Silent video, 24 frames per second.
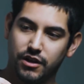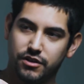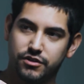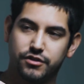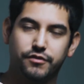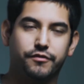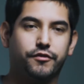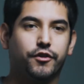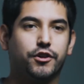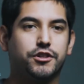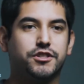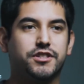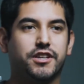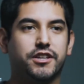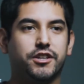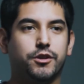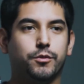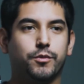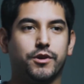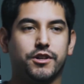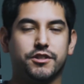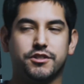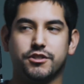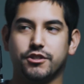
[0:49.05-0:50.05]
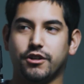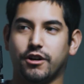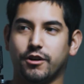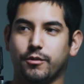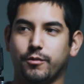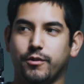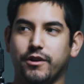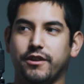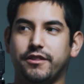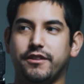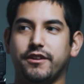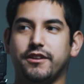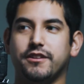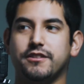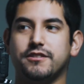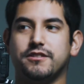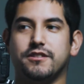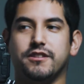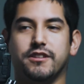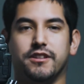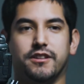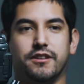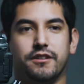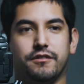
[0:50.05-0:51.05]
So first thing you want to start with
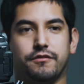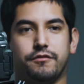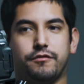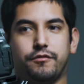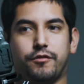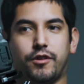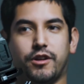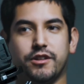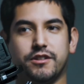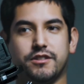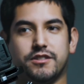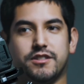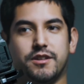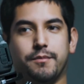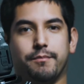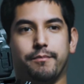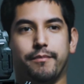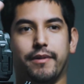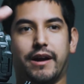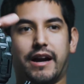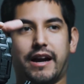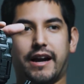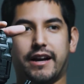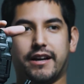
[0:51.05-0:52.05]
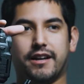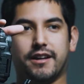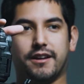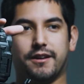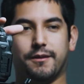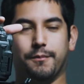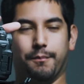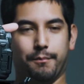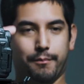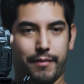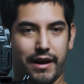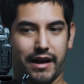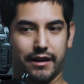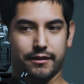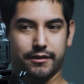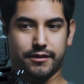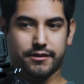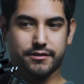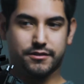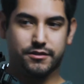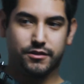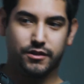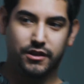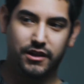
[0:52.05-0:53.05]
is the front to back
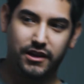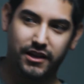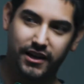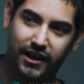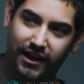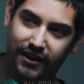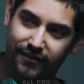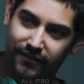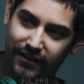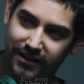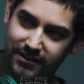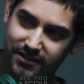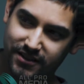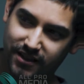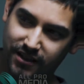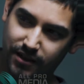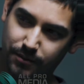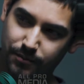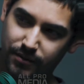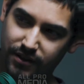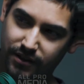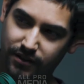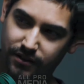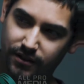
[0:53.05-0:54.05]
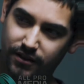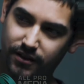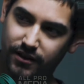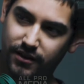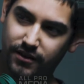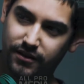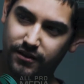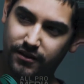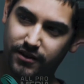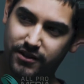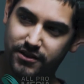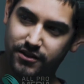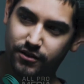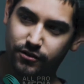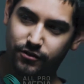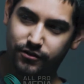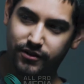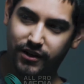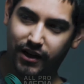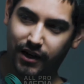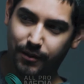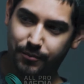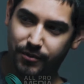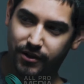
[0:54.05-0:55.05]
balance, and that's going to be this little
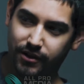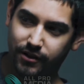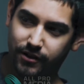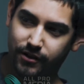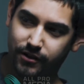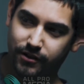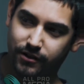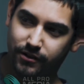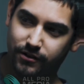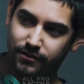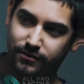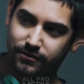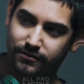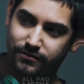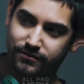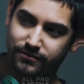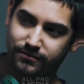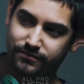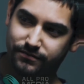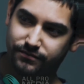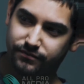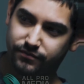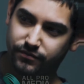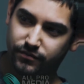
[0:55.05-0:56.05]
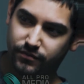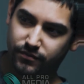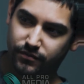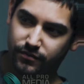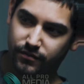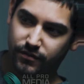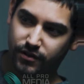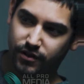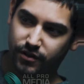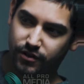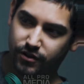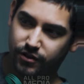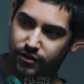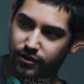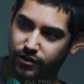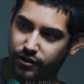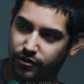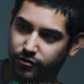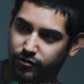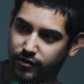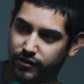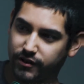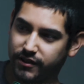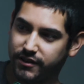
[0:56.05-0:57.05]
knob here. You're
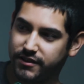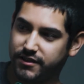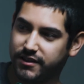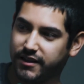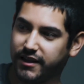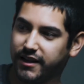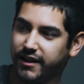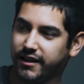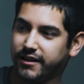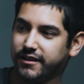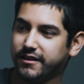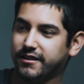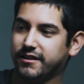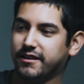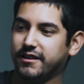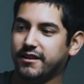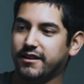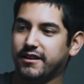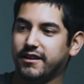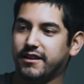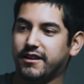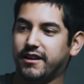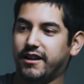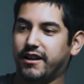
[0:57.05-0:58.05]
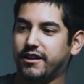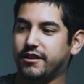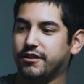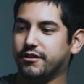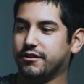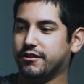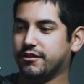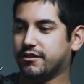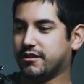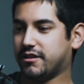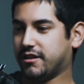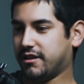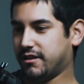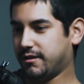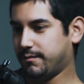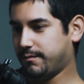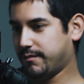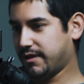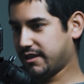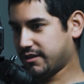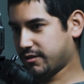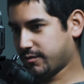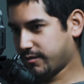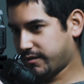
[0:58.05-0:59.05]
going to release that, and you're just going to
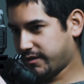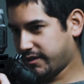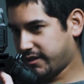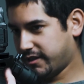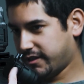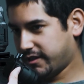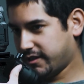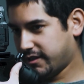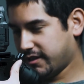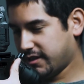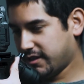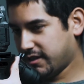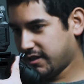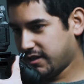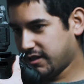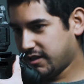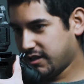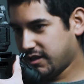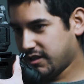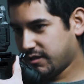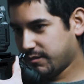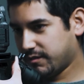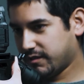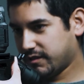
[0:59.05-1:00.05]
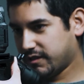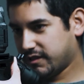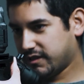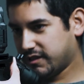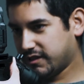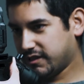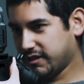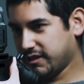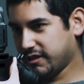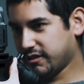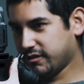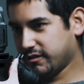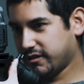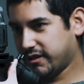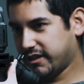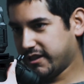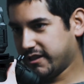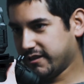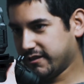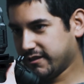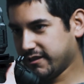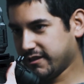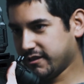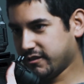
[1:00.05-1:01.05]
mess with it
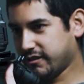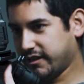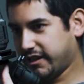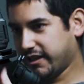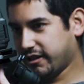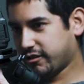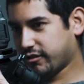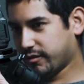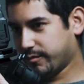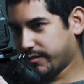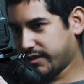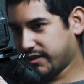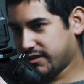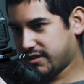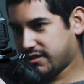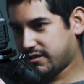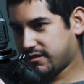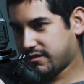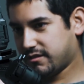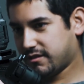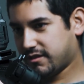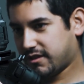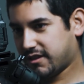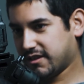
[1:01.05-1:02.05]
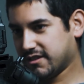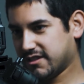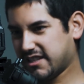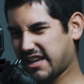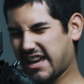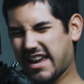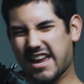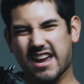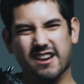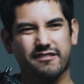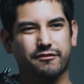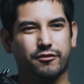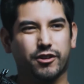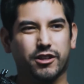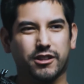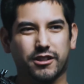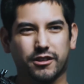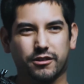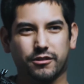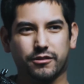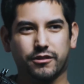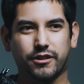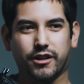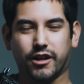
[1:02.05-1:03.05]
in little increments, because every
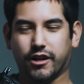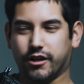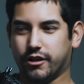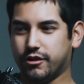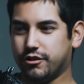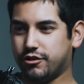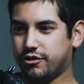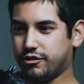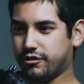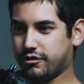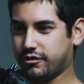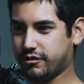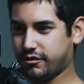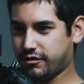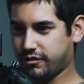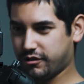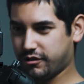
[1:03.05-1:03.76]
little nudge